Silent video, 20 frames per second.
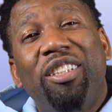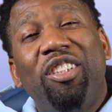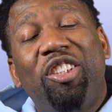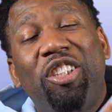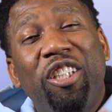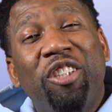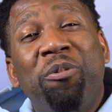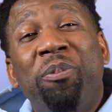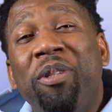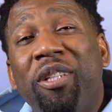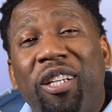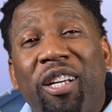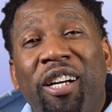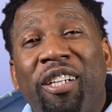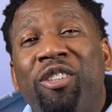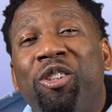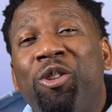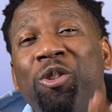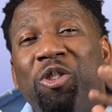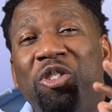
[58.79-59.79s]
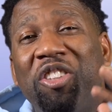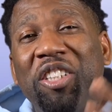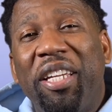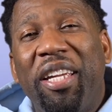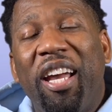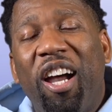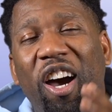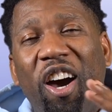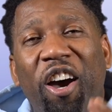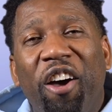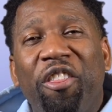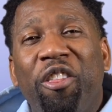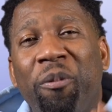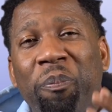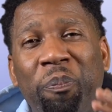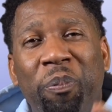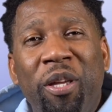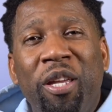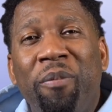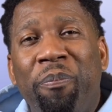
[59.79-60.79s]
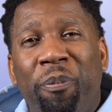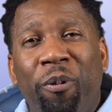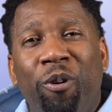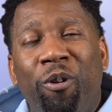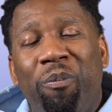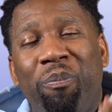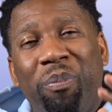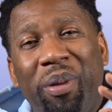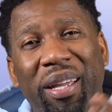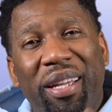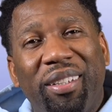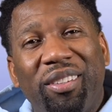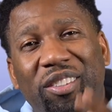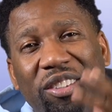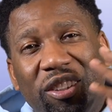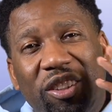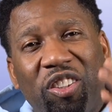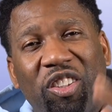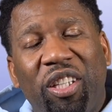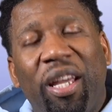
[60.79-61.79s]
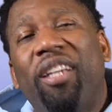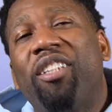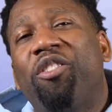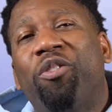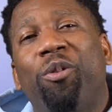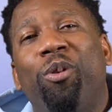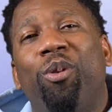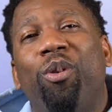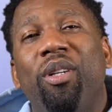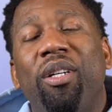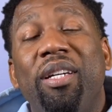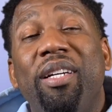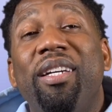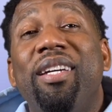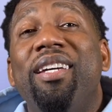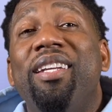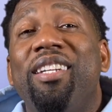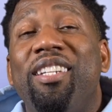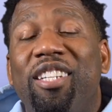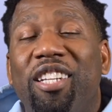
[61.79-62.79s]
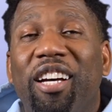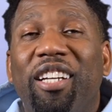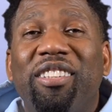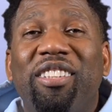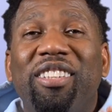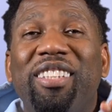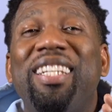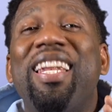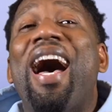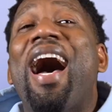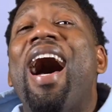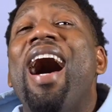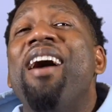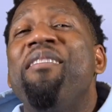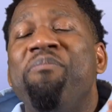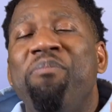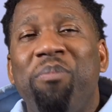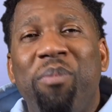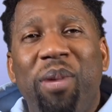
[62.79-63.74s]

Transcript: Just because you see other people being successful does not